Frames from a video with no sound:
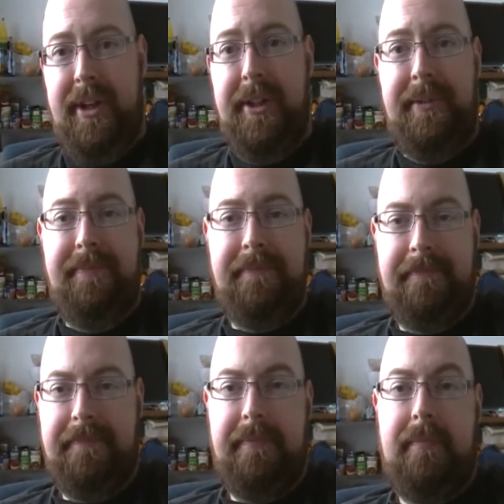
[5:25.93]
not good.
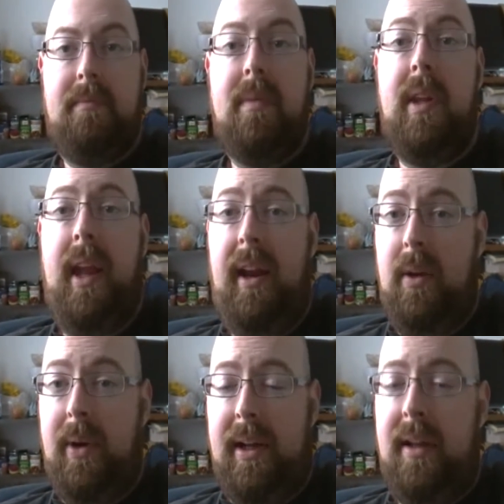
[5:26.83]

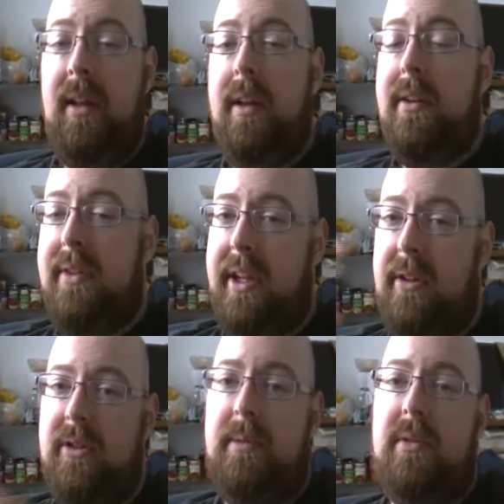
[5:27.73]
Anyway,
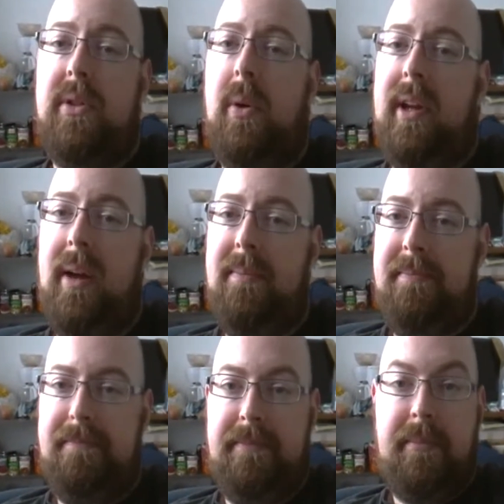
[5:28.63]
thank you so much for showing
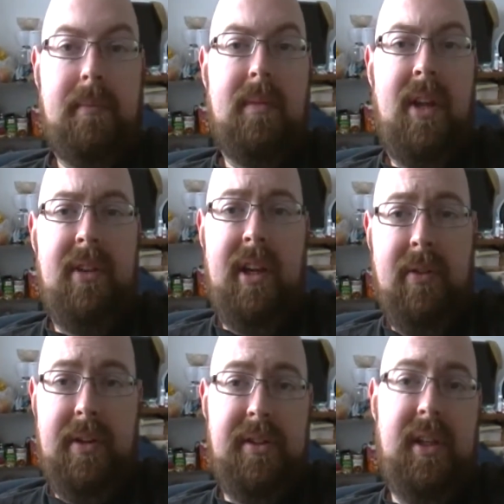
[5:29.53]
up.
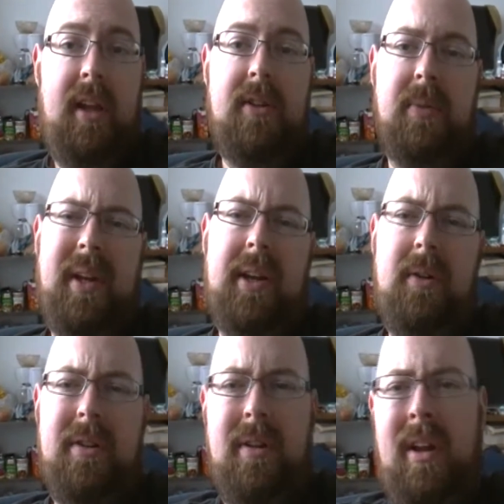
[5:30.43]
Thanks for understanding this week. I
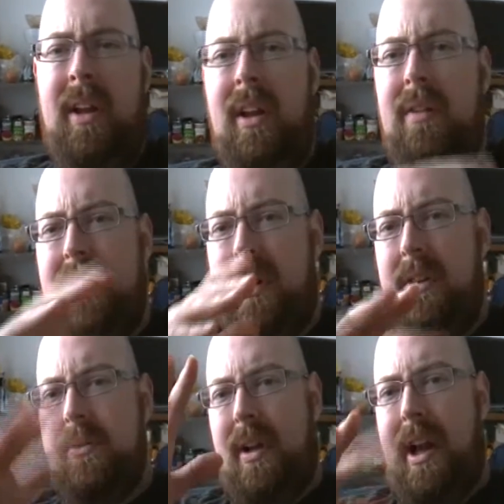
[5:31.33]
know the
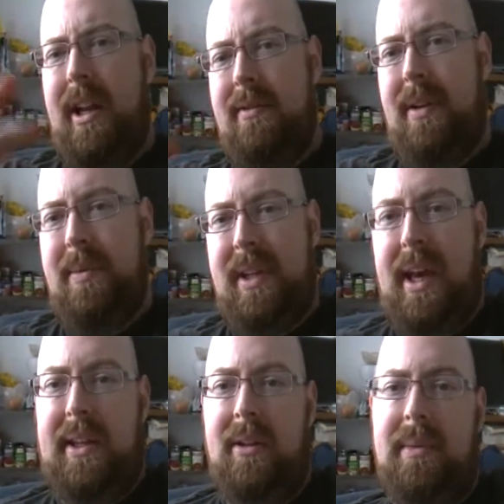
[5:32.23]
videos were kind of up and
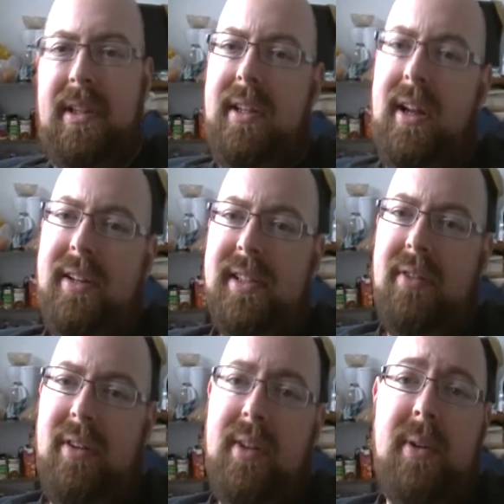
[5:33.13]
down a little bit there because
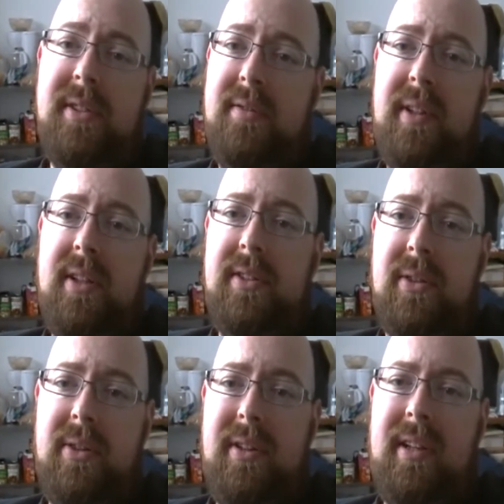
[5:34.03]
I really wasn't feeling
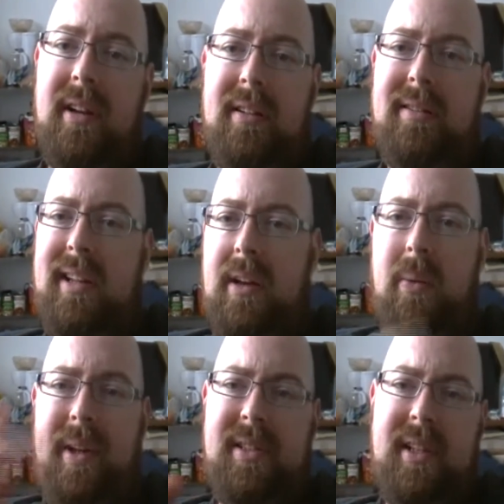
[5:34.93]
so good there.
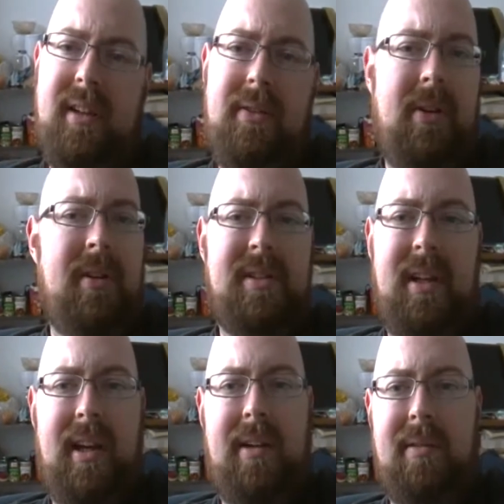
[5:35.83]
Like Wednesday and
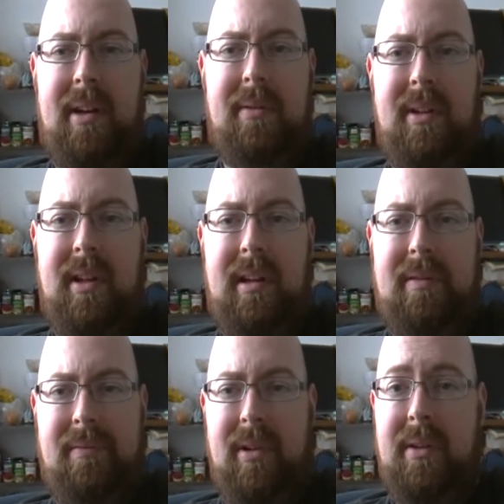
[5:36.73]
Thursday, I, I
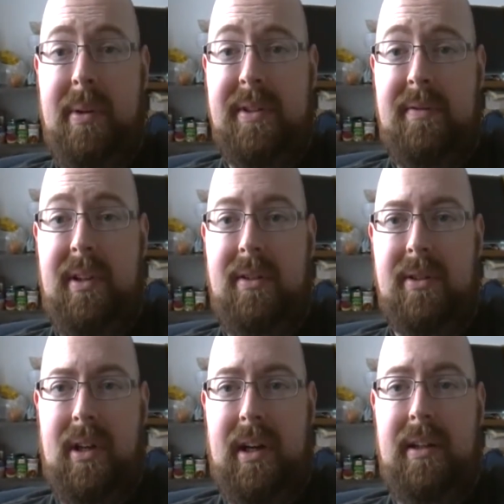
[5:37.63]
really, really wasn't
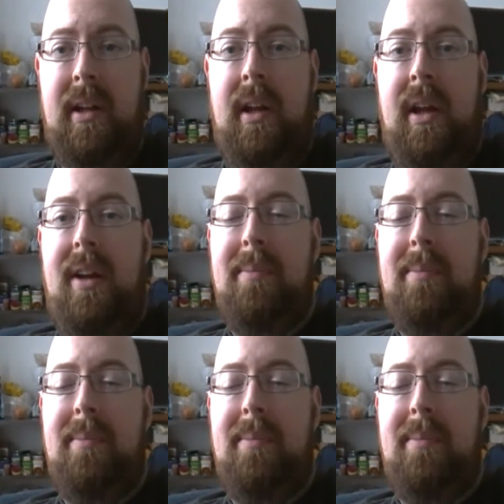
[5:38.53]
feeling so hot.